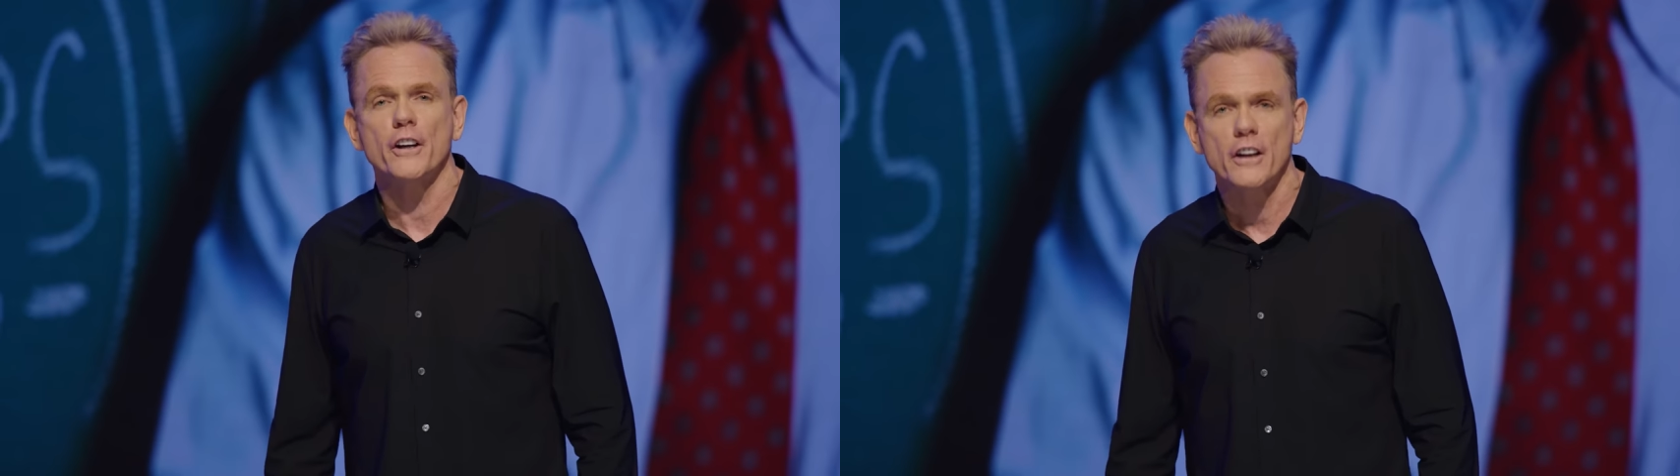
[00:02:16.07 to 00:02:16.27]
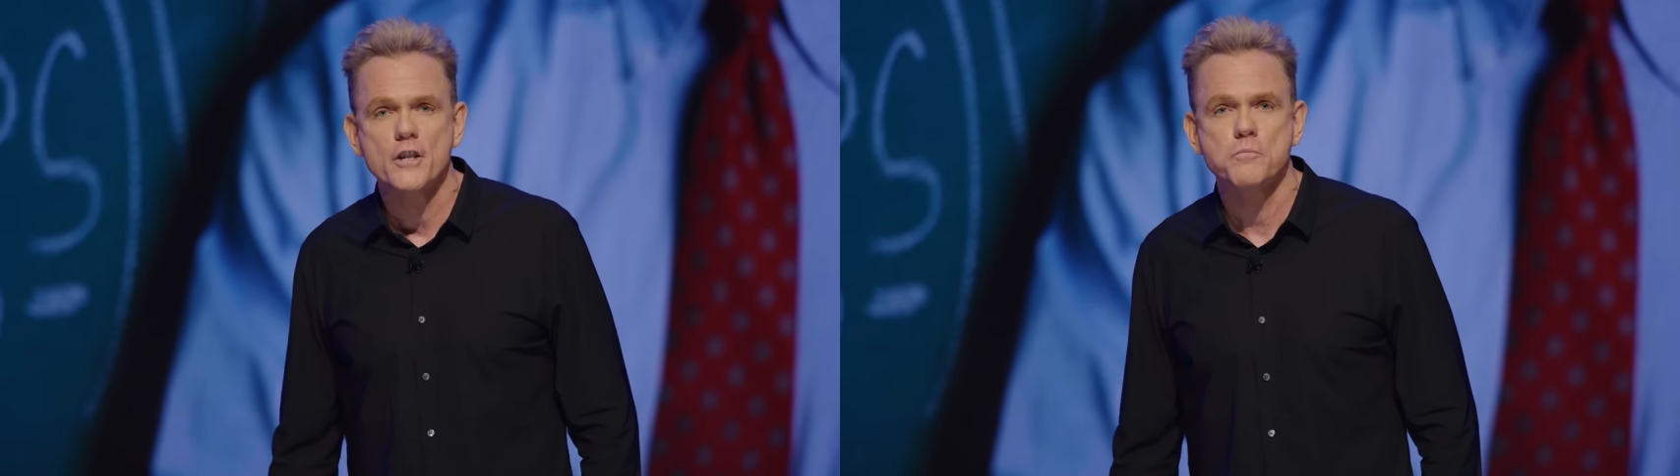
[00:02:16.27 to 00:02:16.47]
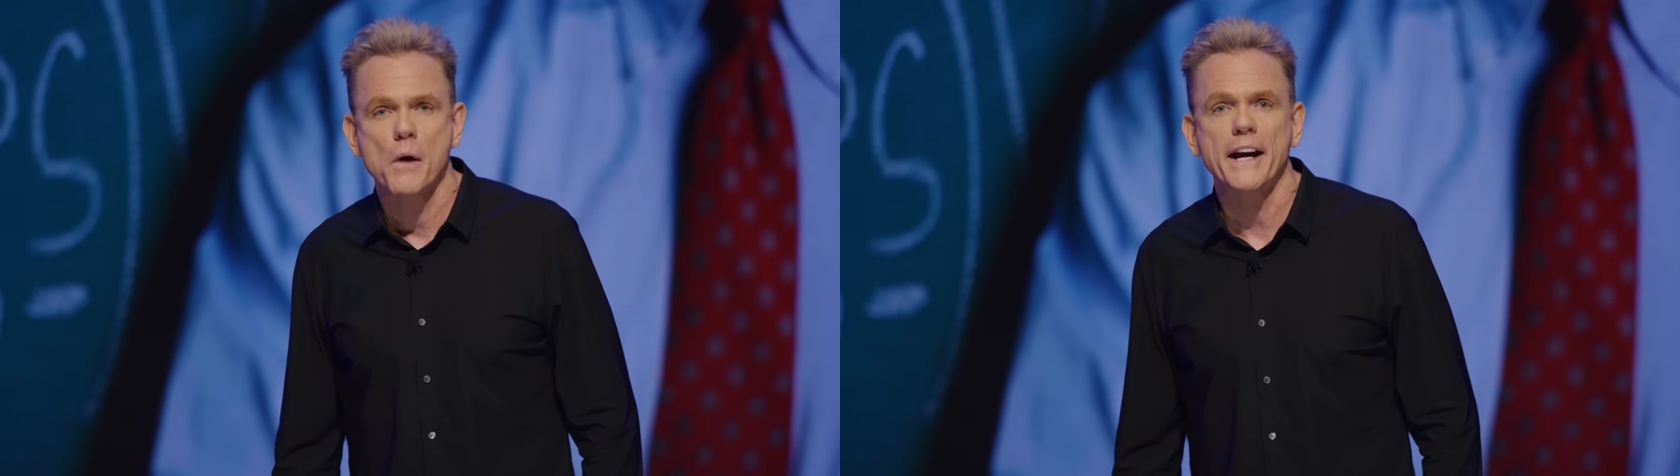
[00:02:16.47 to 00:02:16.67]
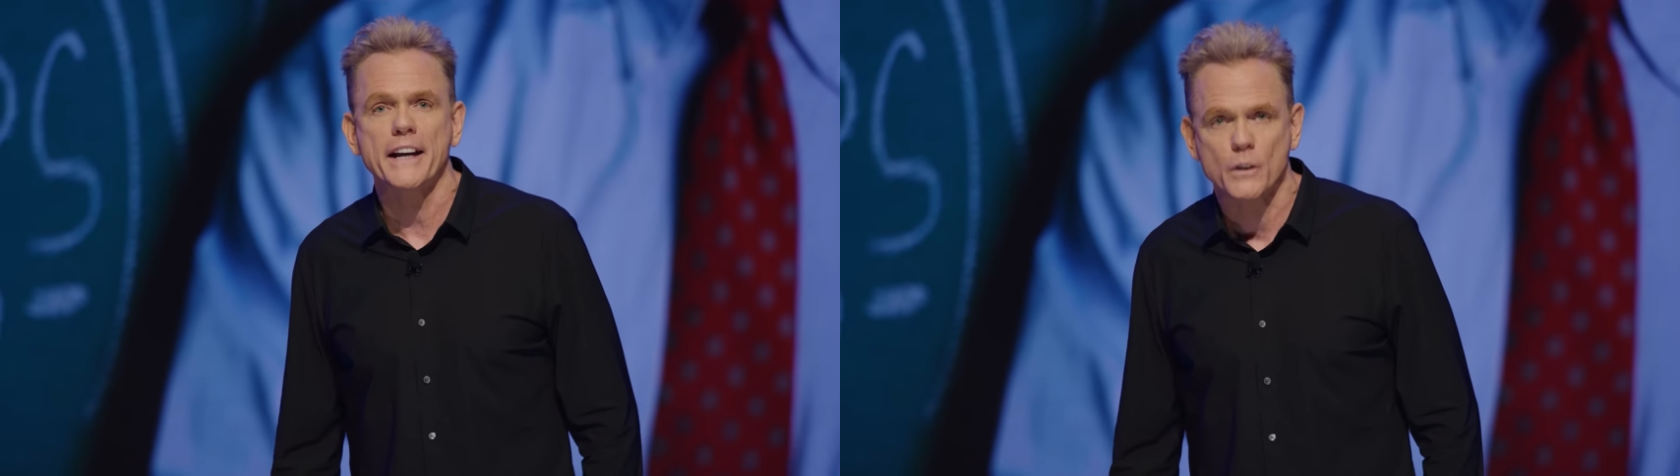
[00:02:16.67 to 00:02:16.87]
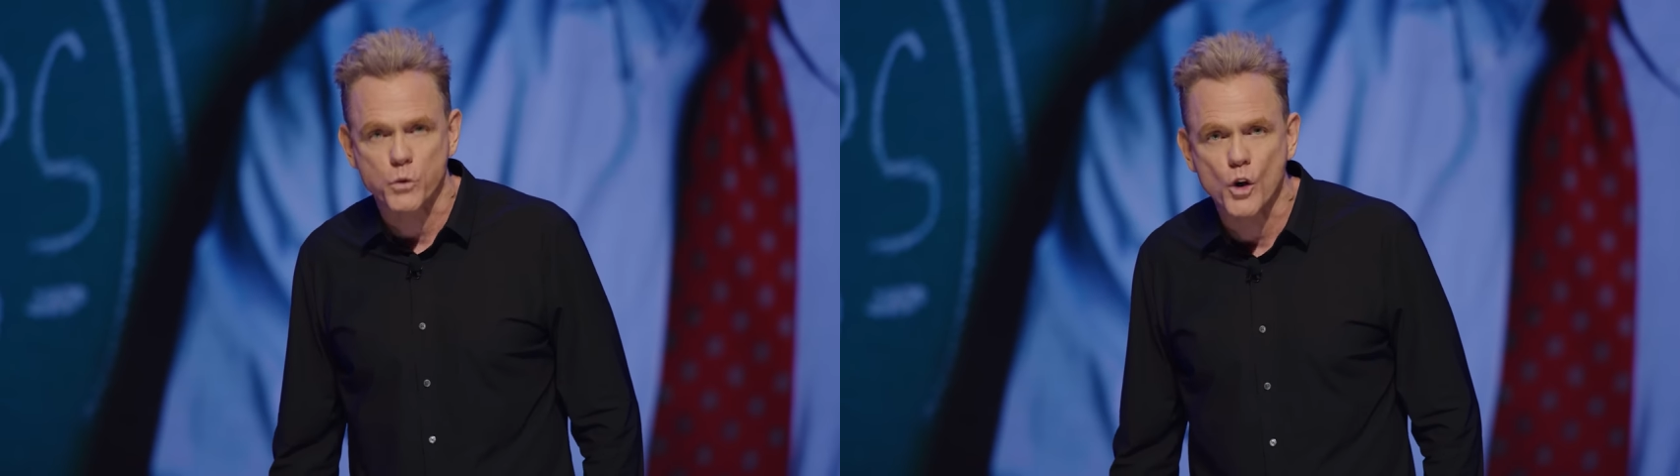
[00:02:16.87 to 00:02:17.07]
your lunch break
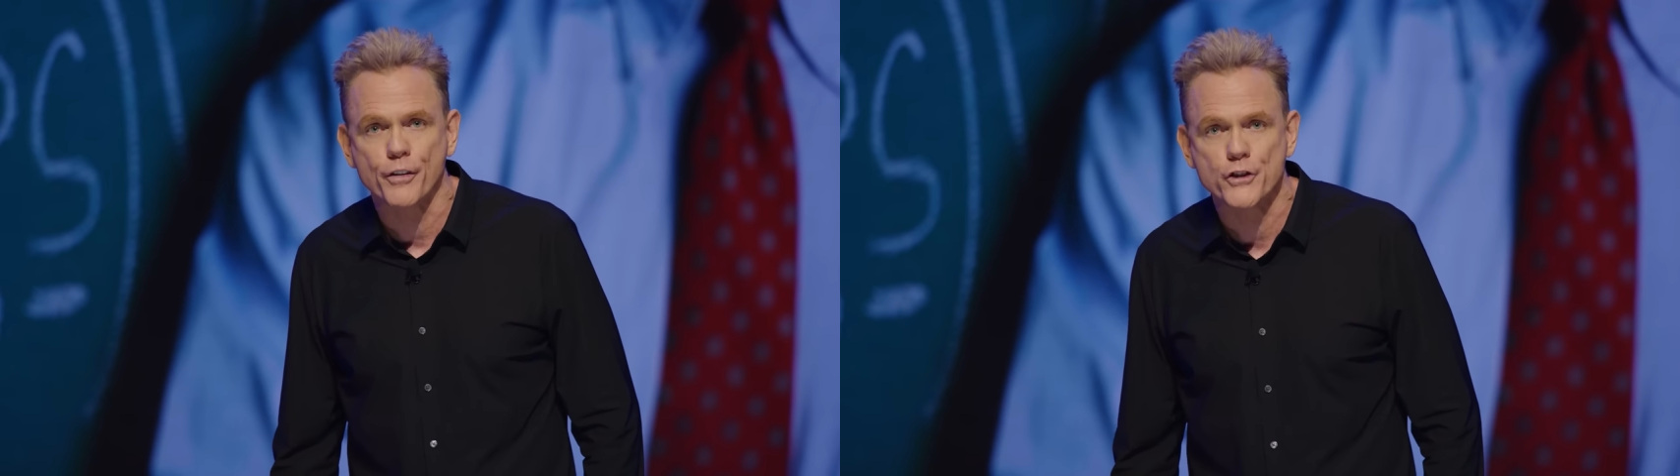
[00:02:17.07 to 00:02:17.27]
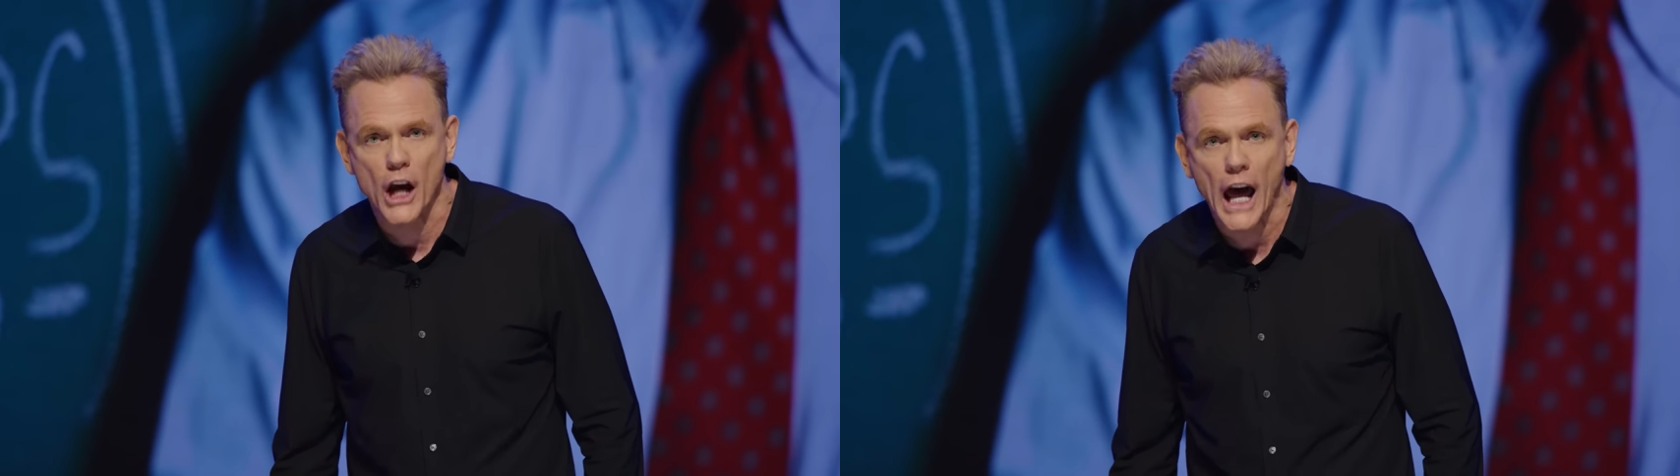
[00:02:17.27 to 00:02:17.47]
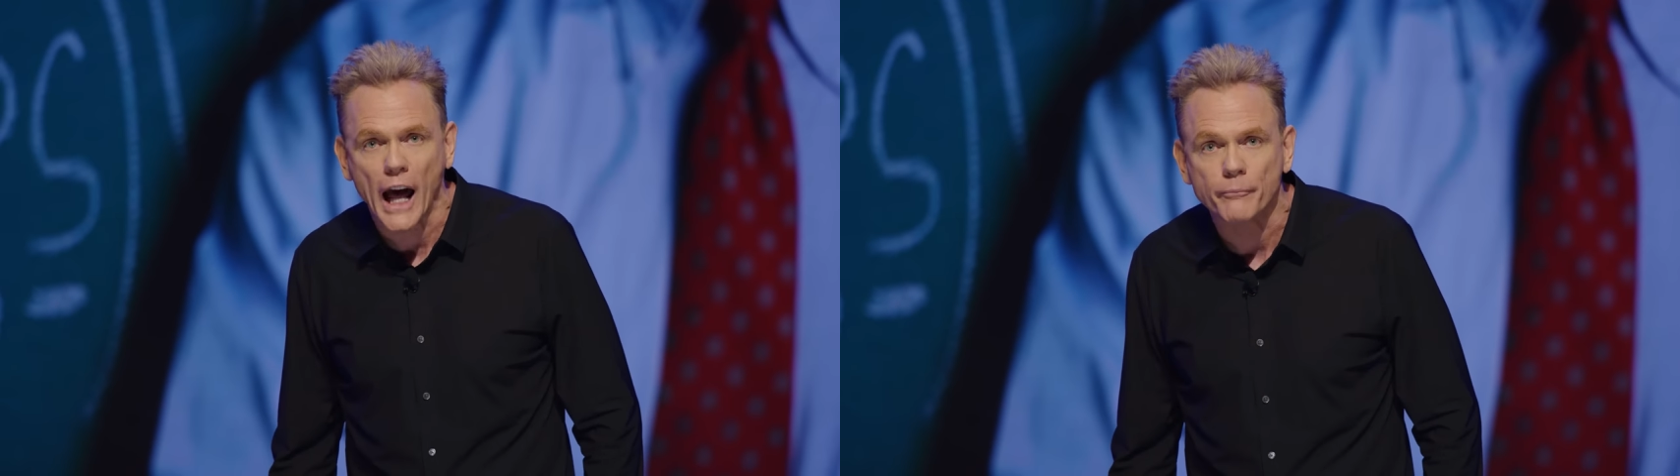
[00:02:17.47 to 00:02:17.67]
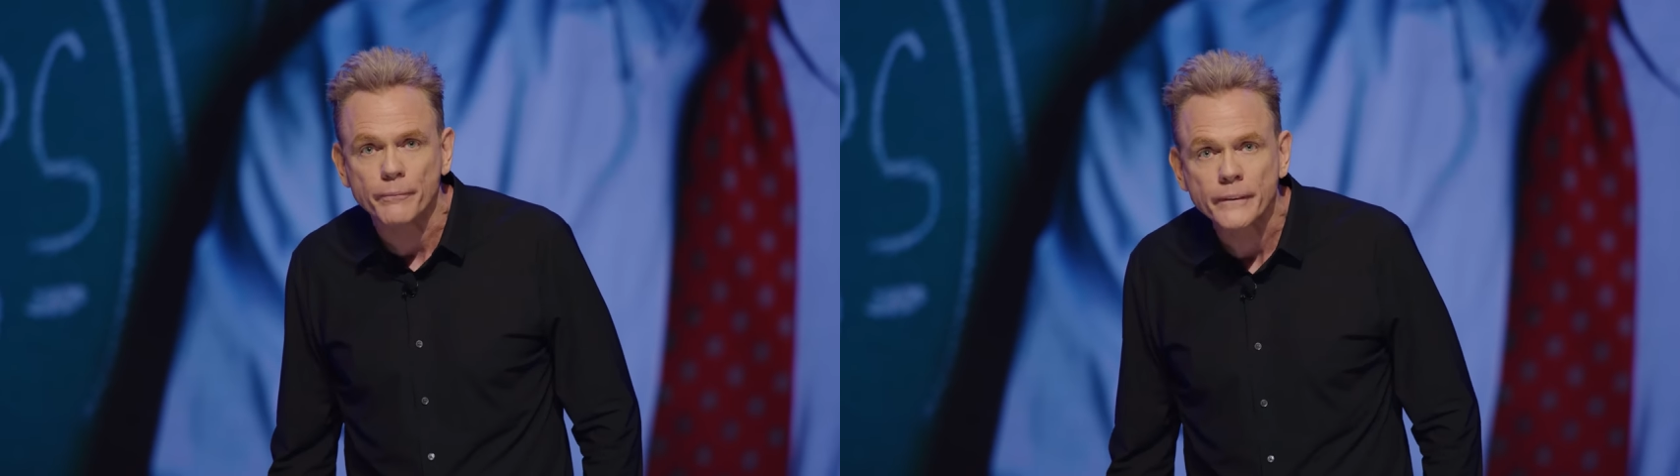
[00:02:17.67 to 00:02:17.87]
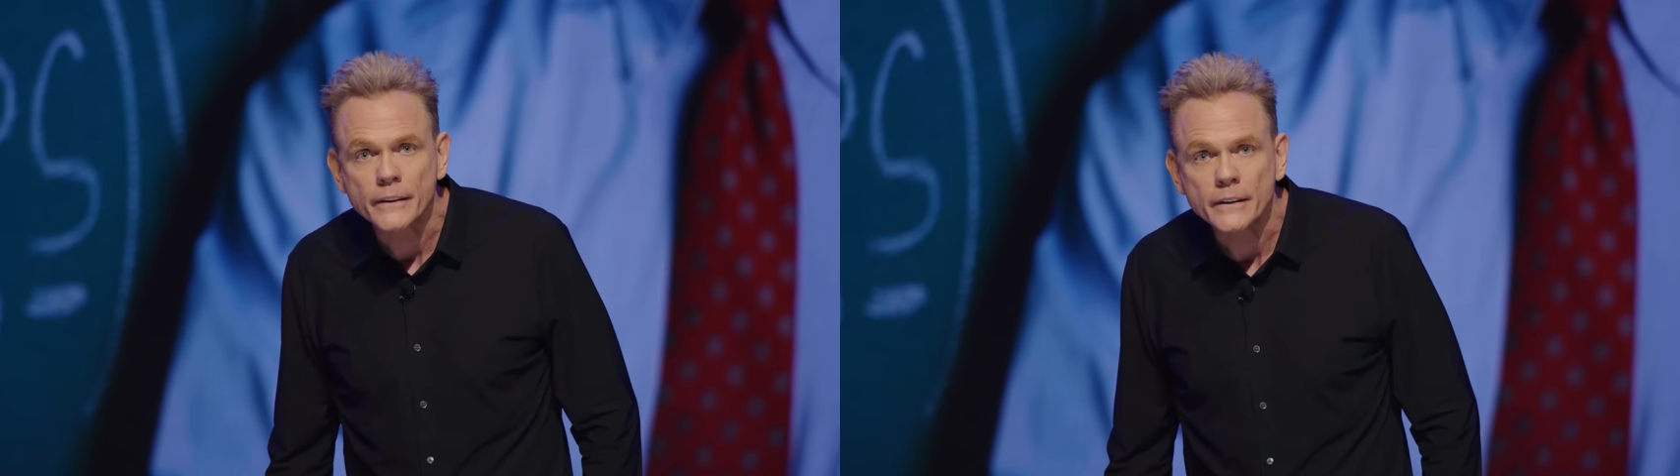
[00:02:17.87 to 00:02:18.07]
at the roofing
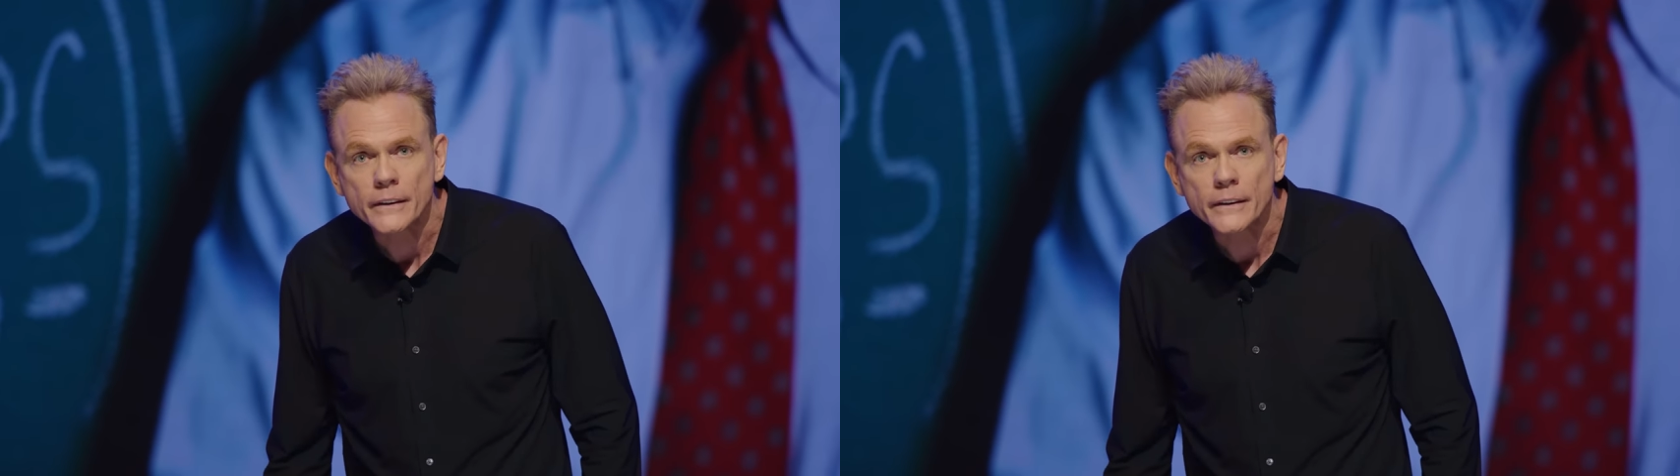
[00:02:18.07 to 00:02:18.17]
job.